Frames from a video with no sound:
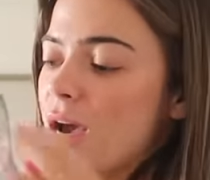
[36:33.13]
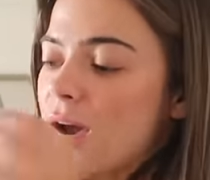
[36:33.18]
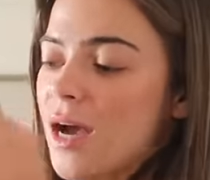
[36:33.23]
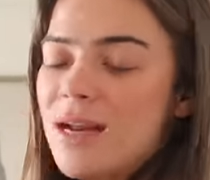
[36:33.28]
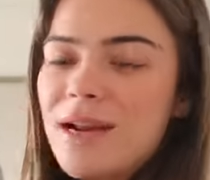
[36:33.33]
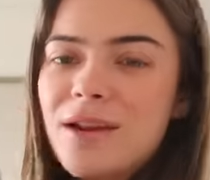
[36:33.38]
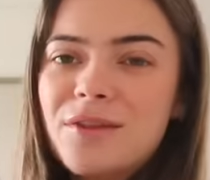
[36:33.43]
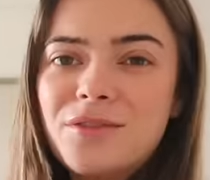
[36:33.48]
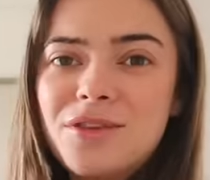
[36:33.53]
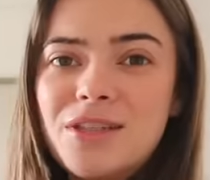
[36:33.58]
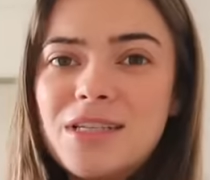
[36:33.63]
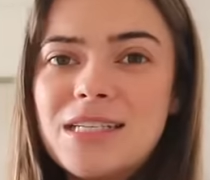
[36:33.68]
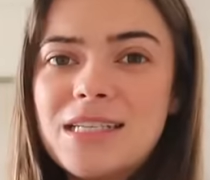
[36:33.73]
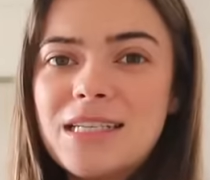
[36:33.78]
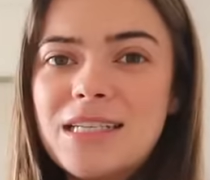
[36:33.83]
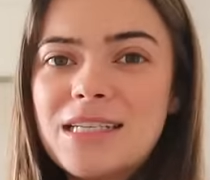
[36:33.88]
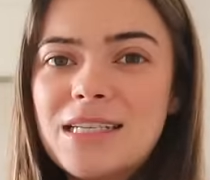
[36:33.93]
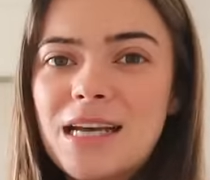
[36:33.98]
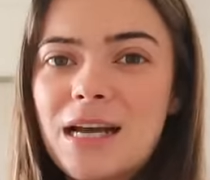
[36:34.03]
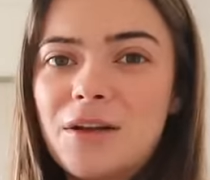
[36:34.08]
I love the
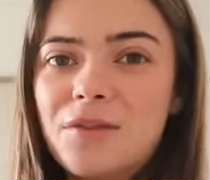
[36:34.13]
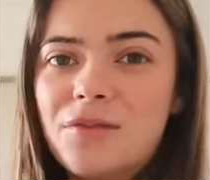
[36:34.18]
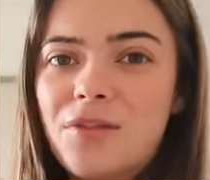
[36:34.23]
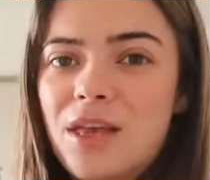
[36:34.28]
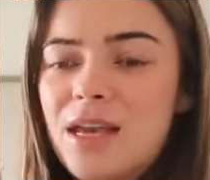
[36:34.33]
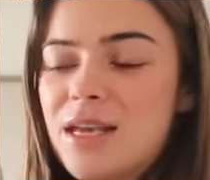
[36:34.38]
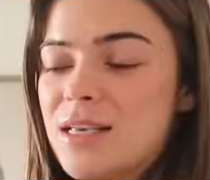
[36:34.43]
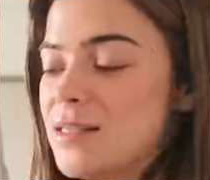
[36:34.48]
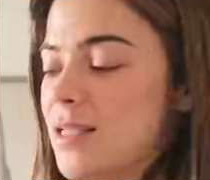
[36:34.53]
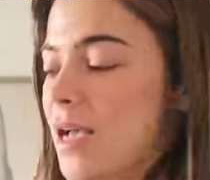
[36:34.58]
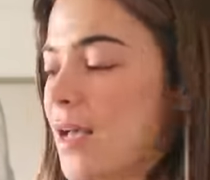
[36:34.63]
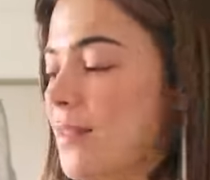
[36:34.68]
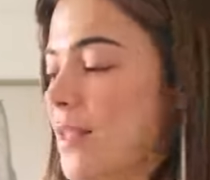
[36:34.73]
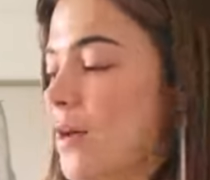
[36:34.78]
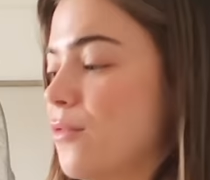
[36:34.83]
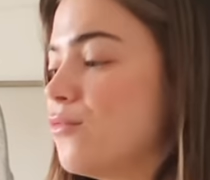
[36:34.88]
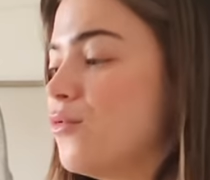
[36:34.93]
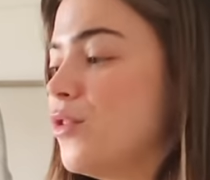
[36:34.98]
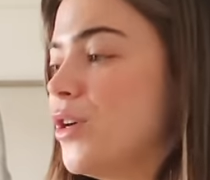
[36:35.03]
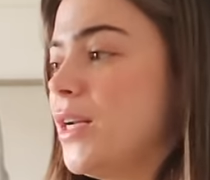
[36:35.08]
detail of these, and
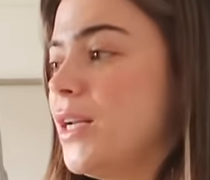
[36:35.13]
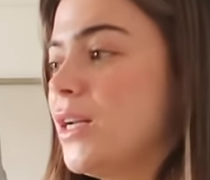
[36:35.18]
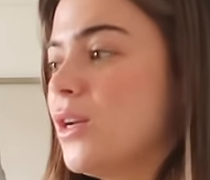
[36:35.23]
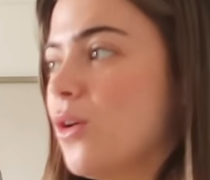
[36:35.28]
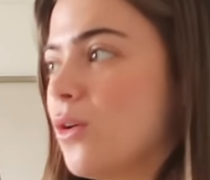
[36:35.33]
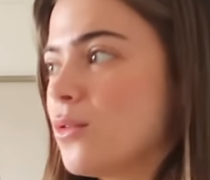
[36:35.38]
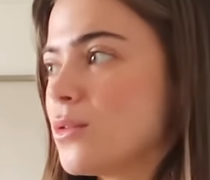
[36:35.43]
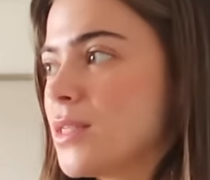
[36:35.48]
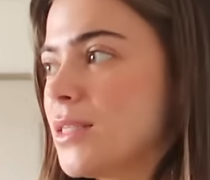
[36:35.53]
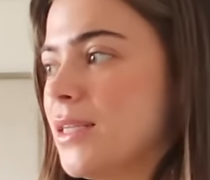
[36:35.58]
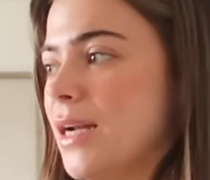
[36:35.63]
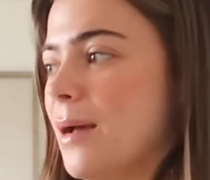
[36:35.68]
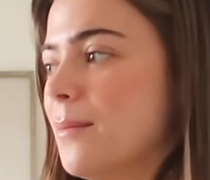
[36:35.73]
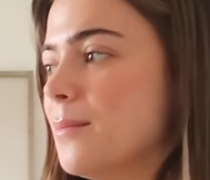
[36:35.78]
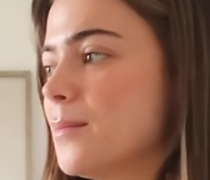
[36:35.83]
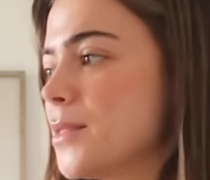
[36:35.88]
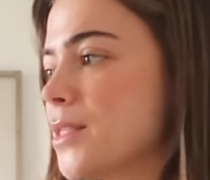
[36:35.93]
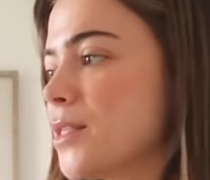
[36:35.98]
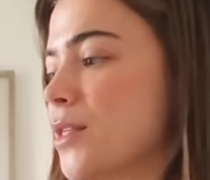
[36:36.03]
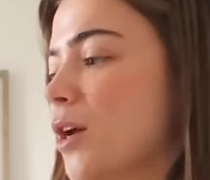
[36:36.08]
they're really long
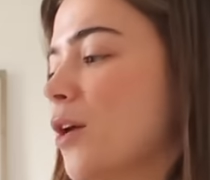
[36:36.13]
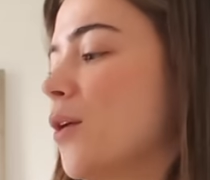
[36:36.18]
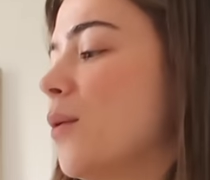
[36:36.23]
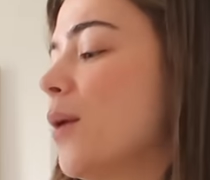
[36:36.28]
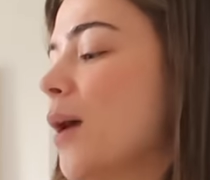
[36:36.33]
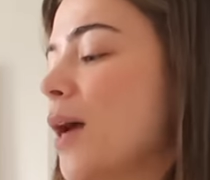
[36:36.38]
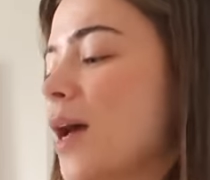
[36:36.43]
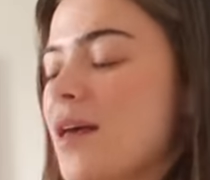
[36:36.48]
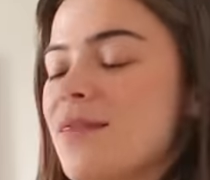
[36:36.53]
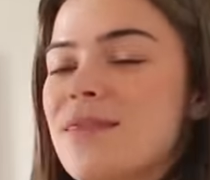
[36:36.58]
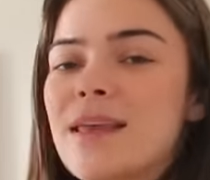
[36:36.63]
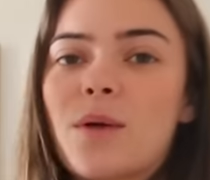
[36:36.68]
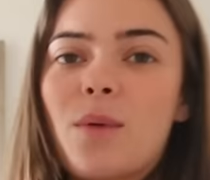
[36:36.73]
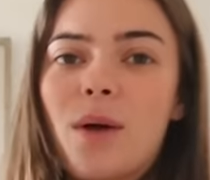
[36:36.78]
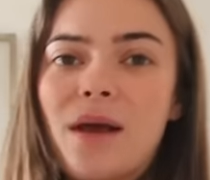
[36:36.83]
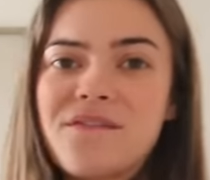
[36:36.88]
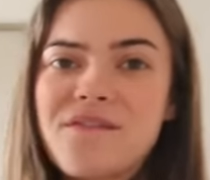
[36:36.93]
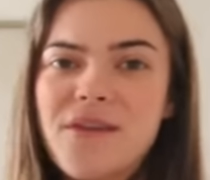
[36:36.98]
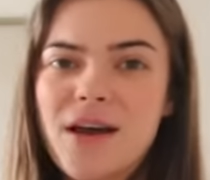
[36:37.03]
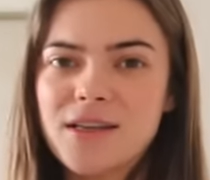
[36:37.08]
stems, so they're
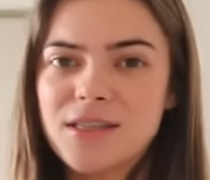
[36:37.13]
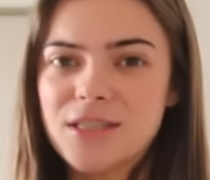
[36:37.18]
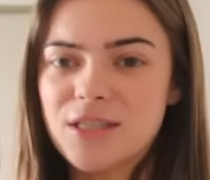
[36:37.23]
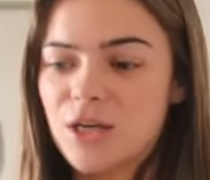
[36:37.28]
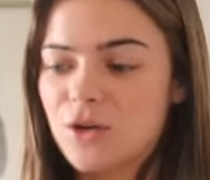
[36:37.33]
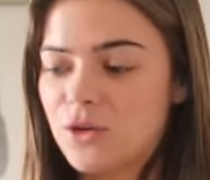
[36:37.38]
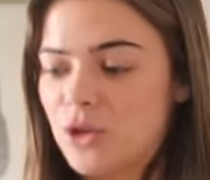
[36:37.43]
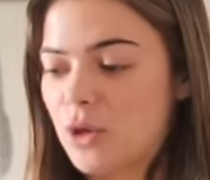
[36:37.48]
quite versatile.